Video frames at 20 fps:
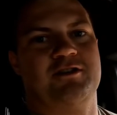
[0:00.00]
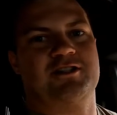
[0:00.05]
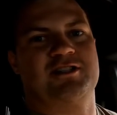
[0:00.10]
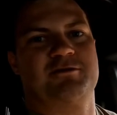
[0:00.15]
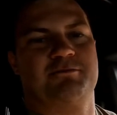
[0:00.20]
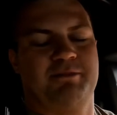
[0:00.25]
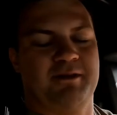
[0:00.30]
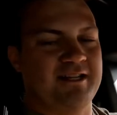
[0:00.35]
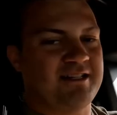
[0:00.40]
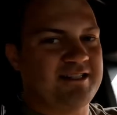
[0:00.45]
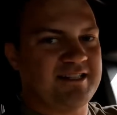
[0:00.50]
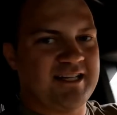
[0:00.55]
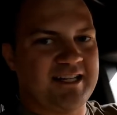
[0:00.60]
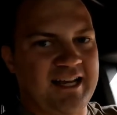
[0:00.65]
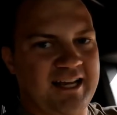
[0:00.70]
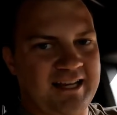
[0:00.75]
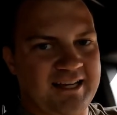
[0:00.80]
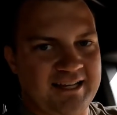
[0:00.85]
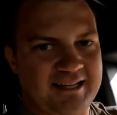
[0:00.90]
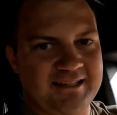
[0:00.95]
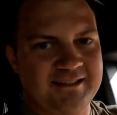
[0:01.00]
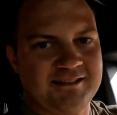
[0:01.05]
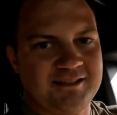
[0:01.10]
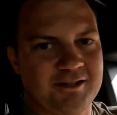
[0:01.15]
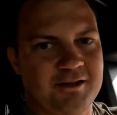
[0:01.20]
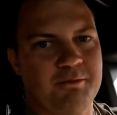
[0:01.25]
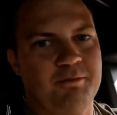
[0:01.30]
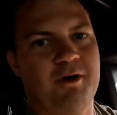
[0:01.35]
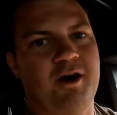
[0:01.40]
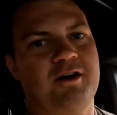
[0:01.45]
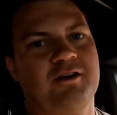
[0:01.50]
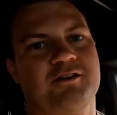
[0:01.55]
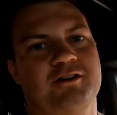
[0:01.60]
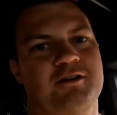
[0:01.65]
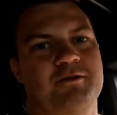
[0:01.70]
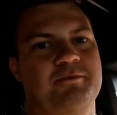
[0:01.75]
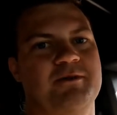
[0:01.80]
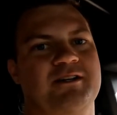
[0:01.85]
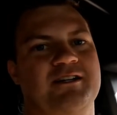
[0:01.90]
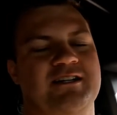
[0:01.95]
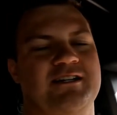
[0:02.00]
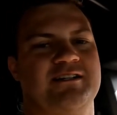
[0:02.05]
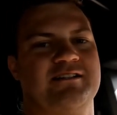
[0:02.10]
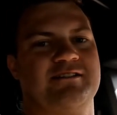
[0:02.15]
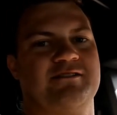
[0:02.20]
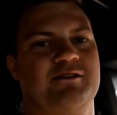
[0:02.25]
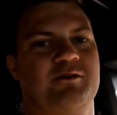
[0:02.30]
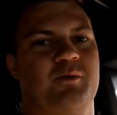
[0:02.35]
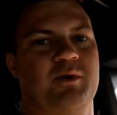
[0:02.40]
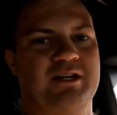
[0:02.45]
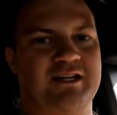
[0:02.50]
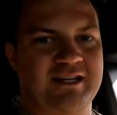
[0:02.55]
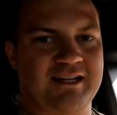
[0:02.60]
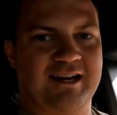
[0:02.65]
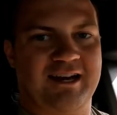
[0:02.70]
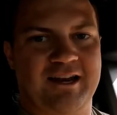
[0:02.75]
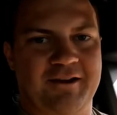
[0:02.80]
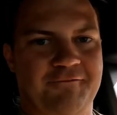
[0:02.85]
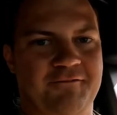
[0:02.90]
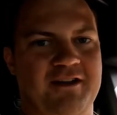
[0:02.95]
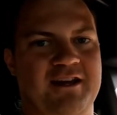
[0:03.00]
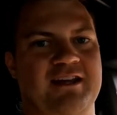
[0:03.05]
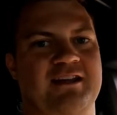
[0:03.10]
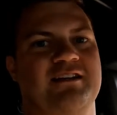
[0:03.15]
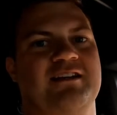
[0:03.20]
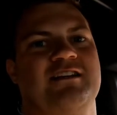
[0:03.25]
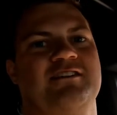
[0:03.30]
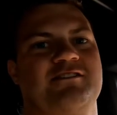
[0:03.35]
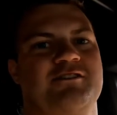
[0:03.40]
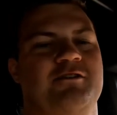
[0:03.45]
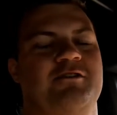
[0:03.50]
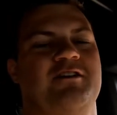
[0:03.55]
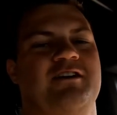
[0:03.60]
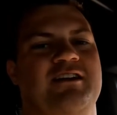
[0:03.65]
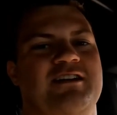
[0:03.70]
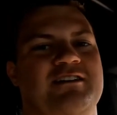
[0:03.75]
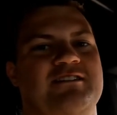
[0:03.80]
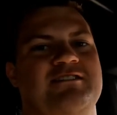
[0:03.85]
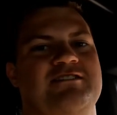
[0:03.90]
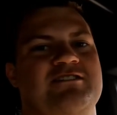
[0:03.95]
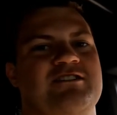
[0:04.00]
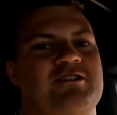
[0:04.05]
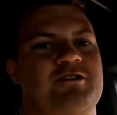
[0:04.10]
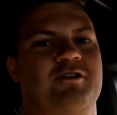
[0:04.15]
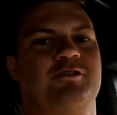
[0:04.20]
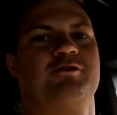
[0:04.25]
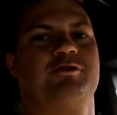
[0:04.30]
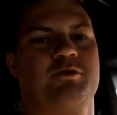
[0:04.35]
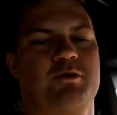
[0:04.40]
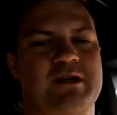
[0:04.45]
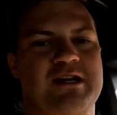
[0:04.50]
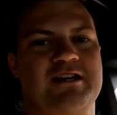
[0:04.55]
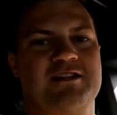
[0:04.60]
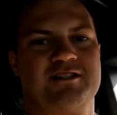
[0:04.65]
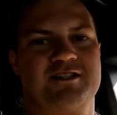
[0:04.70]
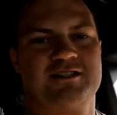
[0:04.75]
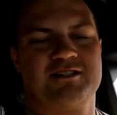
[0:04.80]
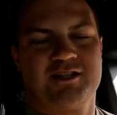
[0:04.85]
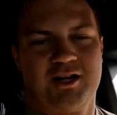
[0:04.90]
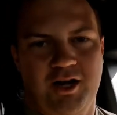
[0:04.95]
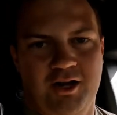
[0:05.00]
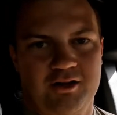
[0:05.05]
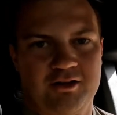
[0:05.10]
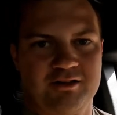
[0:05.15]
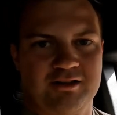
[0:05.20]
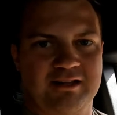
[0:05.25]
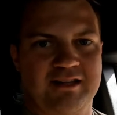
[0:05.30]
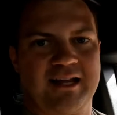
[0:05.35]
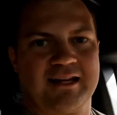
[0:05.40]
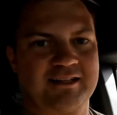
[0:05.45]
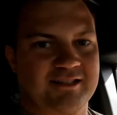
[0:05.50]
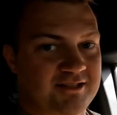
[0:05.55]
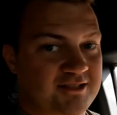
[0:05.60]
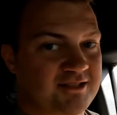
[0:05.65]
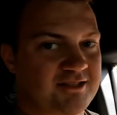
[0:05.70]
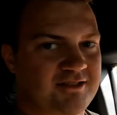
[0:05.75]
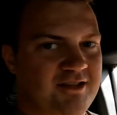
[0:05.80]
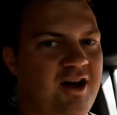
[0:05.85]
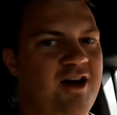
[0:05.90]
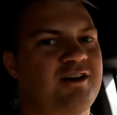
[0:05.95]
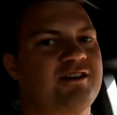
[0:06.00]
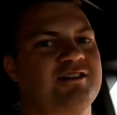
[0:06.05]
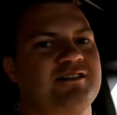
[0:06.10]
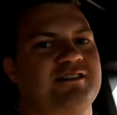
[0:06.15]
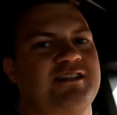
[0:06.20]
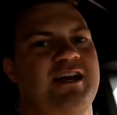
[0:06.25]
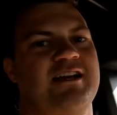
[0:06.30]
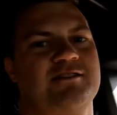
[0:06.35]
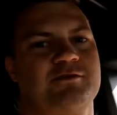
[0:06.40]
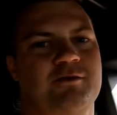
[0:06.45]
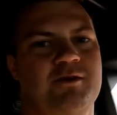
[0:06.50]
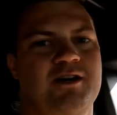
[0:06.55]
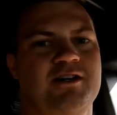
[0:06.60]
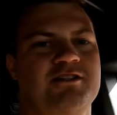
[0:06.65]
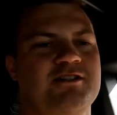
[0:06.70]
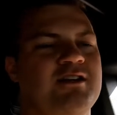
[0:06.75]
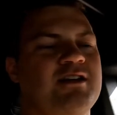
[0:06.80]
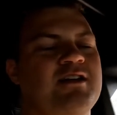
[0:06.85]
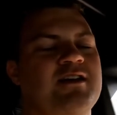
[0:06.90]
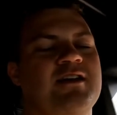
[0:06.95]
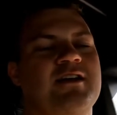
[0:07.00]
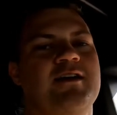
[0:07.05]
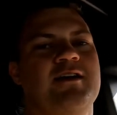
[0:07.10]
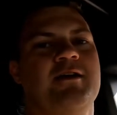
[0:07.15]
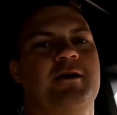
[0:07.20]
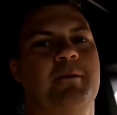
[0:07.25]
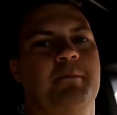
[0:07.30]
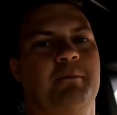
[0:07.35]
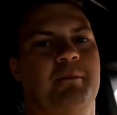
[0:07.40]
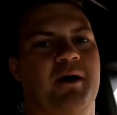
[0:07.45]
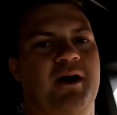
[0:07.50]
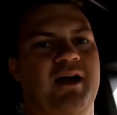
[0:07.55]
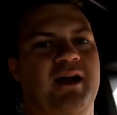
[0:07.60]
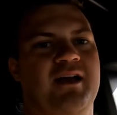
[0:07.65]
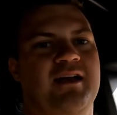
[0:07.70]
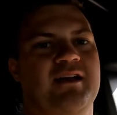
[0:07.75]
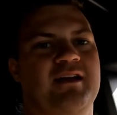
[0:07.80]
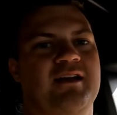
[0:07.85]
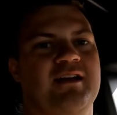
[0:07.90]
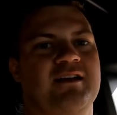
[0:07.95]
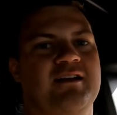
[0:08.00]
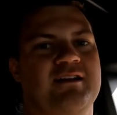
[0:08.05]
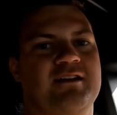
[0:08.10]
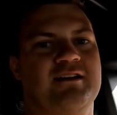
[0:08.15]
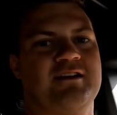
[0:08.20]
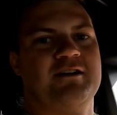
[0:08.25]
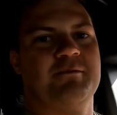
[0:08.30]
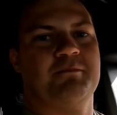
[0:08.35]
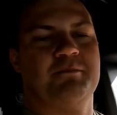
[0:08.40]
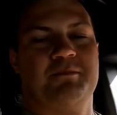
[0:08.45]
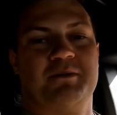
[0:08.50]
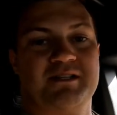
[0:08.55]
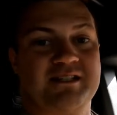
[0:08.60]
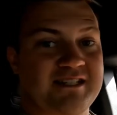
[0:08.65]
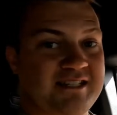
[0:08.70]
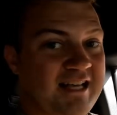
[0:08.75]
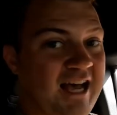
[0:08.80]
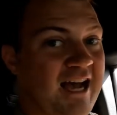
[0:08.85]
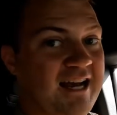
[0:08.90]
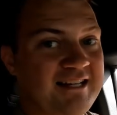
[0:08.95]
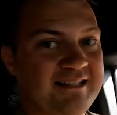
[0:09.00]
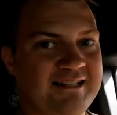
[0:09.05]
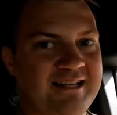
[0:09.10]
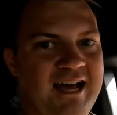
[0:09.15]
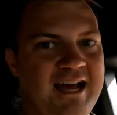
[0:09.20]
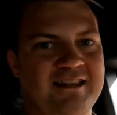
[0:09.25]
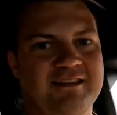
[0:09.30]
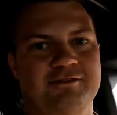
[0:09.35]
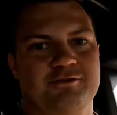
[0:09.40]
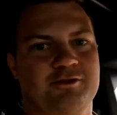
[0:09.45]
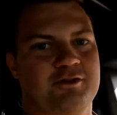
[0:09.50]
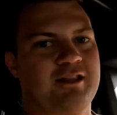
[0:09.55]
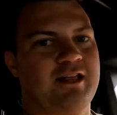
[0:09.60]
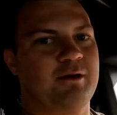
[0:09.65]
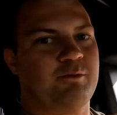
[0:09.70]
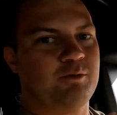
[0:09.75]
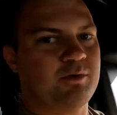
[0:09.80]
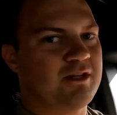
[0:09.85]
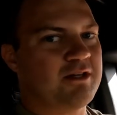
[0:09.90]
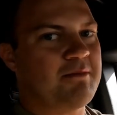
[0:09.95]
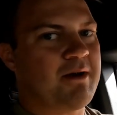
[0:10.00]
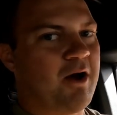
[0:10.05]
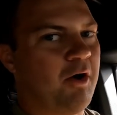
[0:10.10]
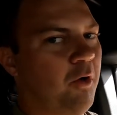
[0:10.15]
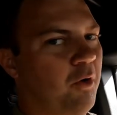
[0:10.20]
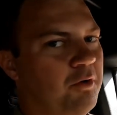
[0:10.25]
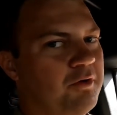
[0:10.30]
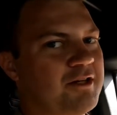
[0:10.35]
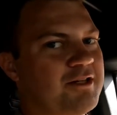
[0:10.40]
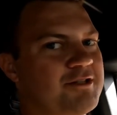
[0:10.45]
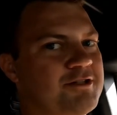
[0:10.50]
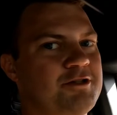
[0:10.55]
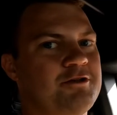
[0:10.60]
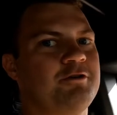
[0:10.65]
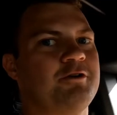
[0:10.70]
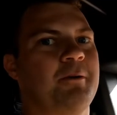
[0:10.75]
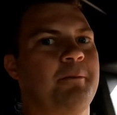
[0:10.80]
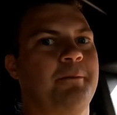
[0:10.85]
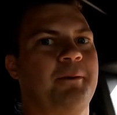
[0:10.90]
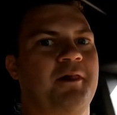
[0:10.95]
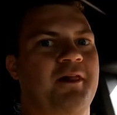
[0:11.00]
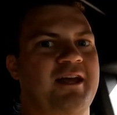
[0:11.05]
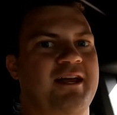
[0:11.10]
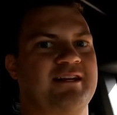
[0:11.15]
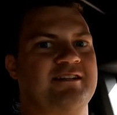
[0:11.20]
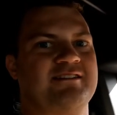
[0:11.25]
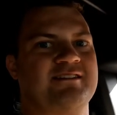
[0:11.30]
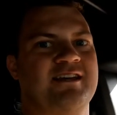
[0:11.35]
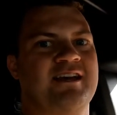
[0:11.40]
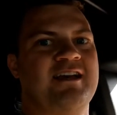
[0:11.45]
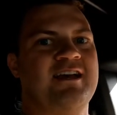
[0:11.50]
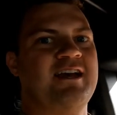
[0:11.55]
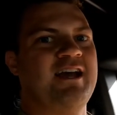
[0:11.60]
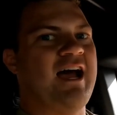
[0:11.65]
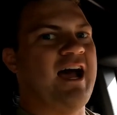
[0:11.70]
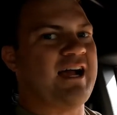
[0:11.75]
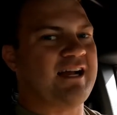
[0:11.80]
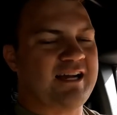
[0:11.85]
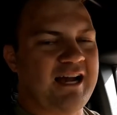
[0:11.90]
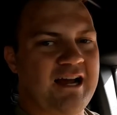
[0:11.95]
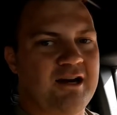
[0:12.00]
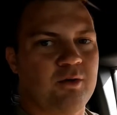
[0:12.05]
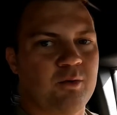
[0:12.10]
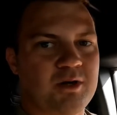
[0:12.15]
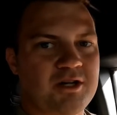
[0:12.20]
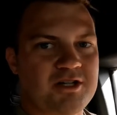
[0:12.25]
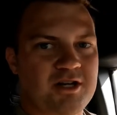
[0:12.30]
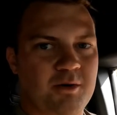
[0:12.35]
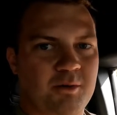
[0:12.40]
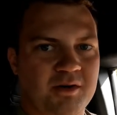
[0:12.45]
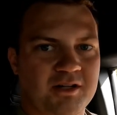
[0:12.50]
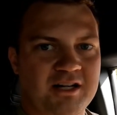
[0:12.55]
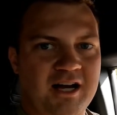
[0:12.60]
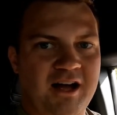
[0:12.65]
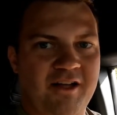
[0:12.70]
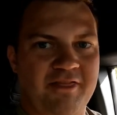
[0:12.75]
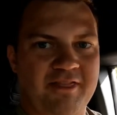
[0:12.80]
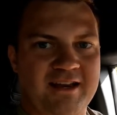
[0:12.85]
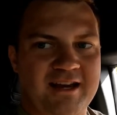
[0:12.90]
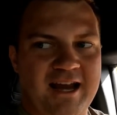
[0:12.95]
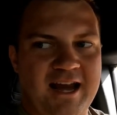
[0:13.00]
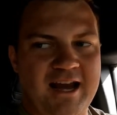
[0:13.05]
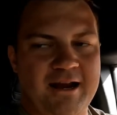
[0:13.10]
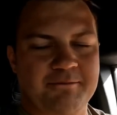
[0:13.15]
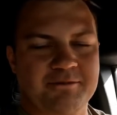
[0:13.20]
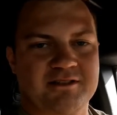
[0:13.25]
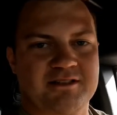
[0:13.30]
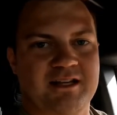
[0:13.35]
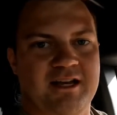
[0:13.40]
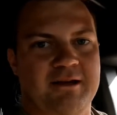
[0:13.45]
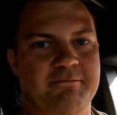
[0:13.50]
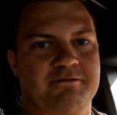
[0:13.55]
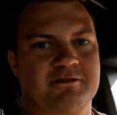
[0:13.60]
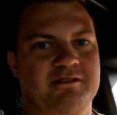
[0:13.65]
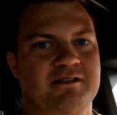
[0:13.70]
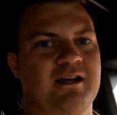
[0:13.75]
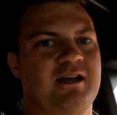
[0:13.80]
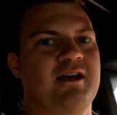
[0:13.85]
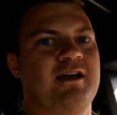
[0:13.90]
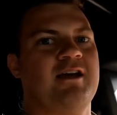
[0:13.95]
the splits to get into the Bronco because we did lift it. So it is, you know, 3 inches taller than like a stock Sasquatch. But besides that, those are like really my only 2 complaints. I kind of wish I would have gotten the amp steps,